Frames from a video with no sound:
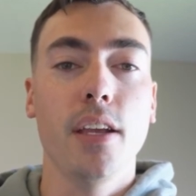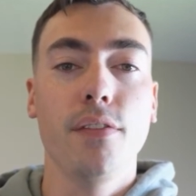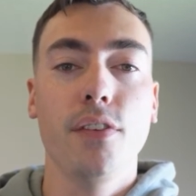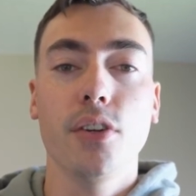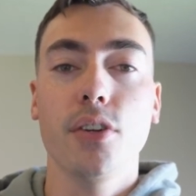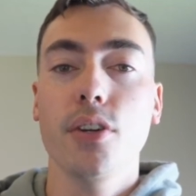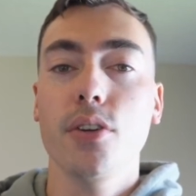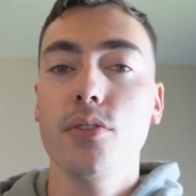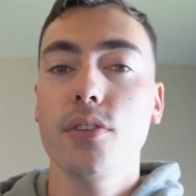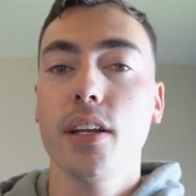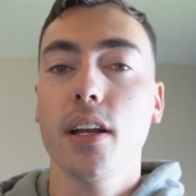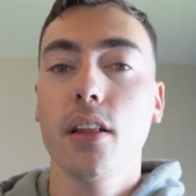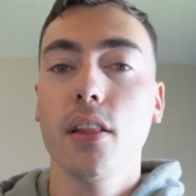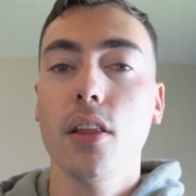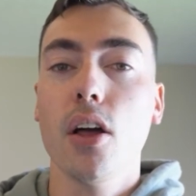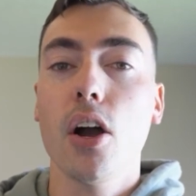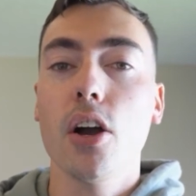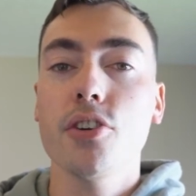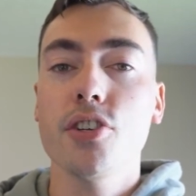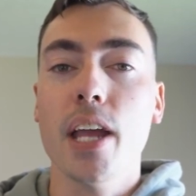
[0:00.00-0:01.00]
If you're using a
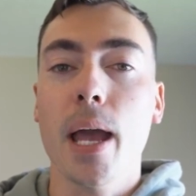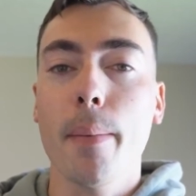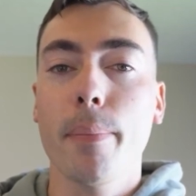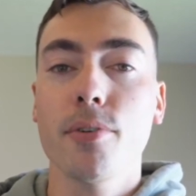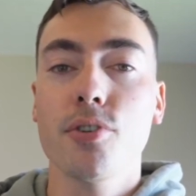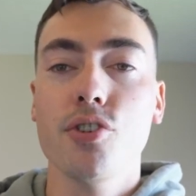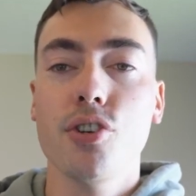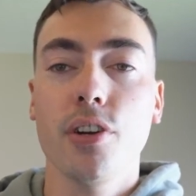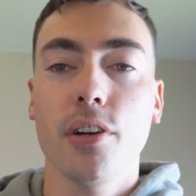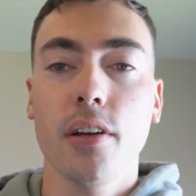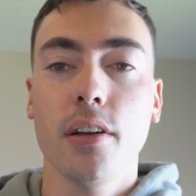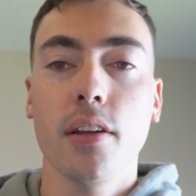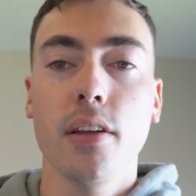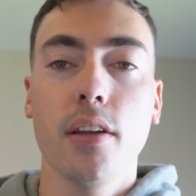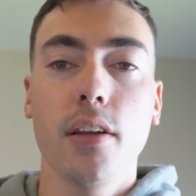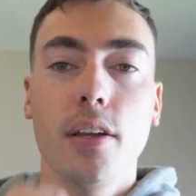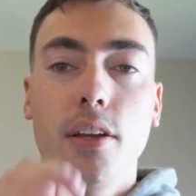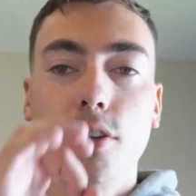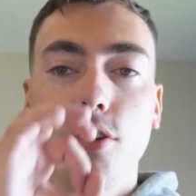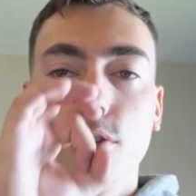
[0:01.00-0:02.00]
large aperture,
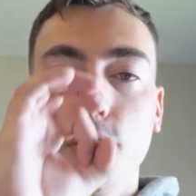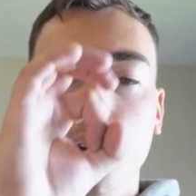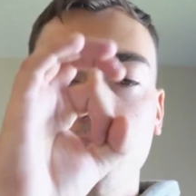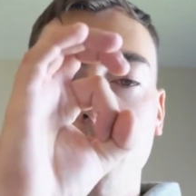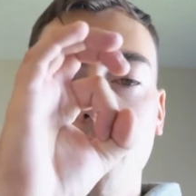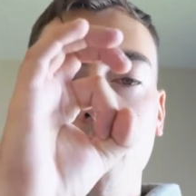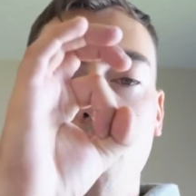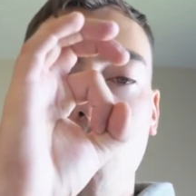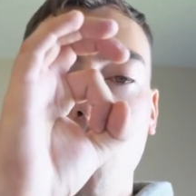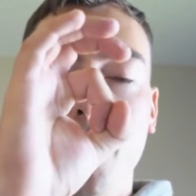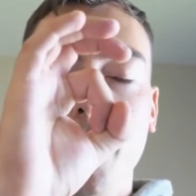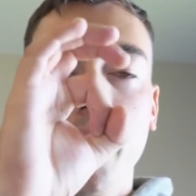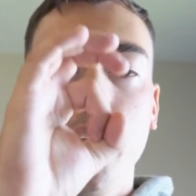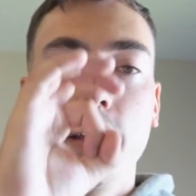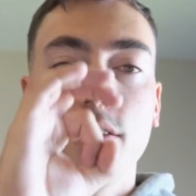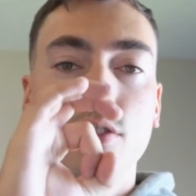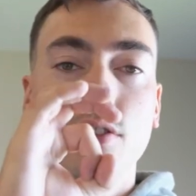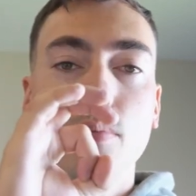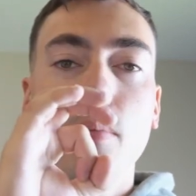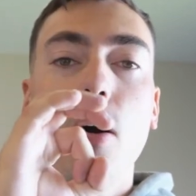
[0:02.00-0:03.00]
your opening
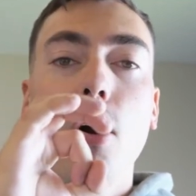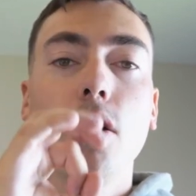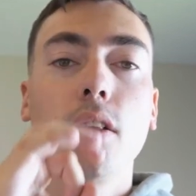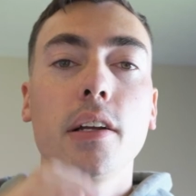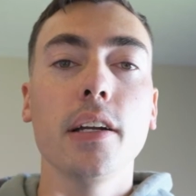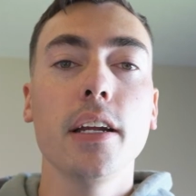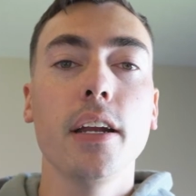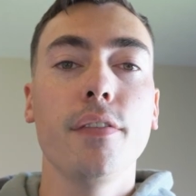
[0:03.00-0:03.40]
is smaller.